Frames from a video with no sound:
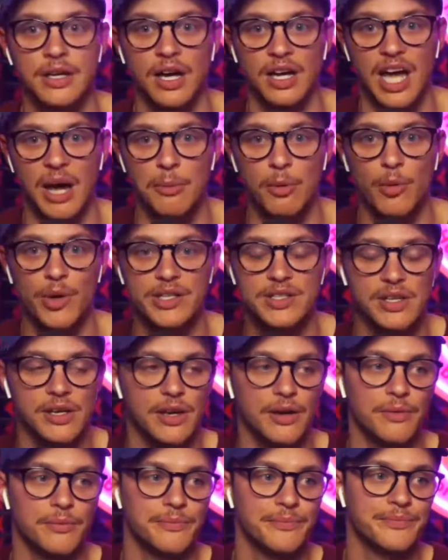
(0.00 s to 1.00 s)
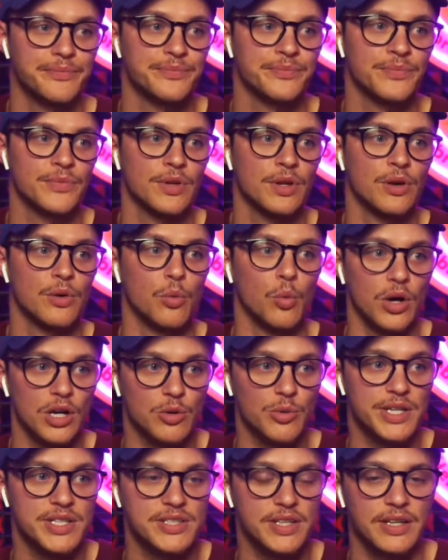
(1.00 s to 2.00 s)
a couple weeks ago. What
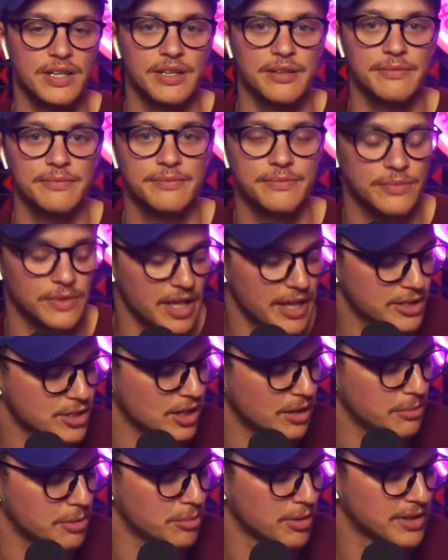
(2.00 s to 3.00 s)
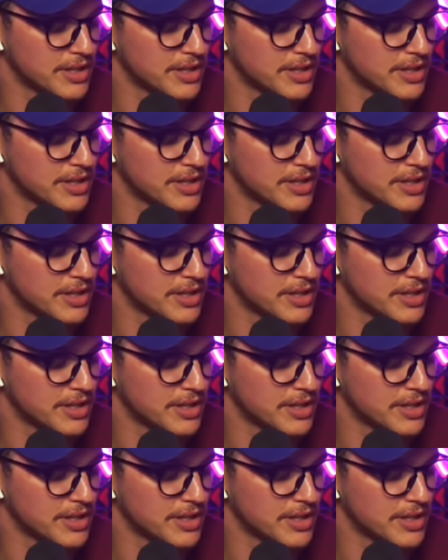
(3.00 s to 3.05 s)
do we see? Well, actually, let me